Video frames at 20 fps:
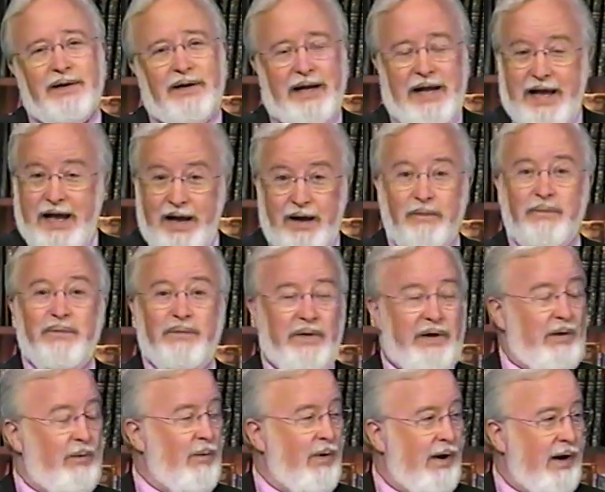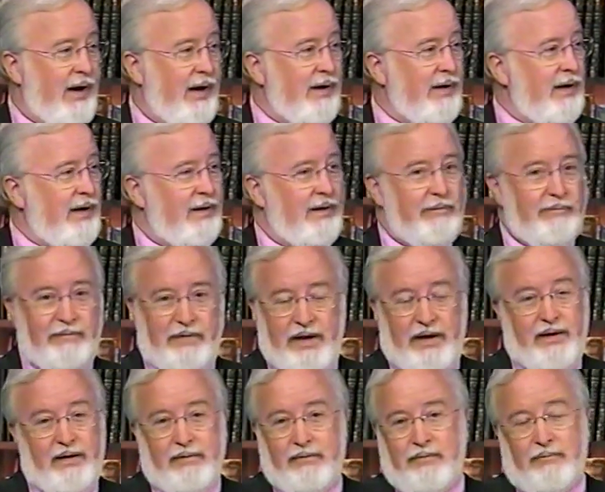and a half feet wide in
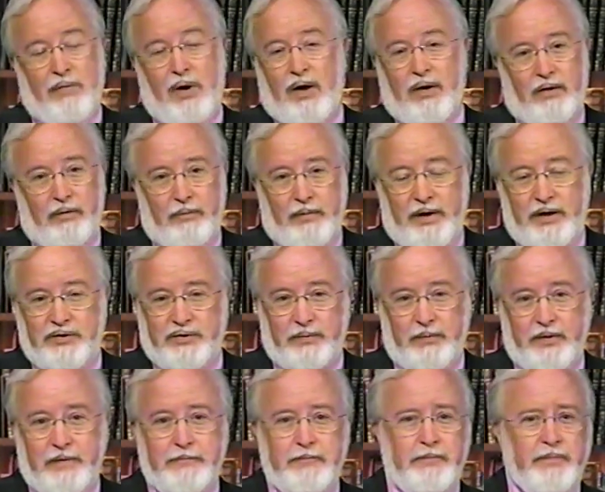uh, modern measurement.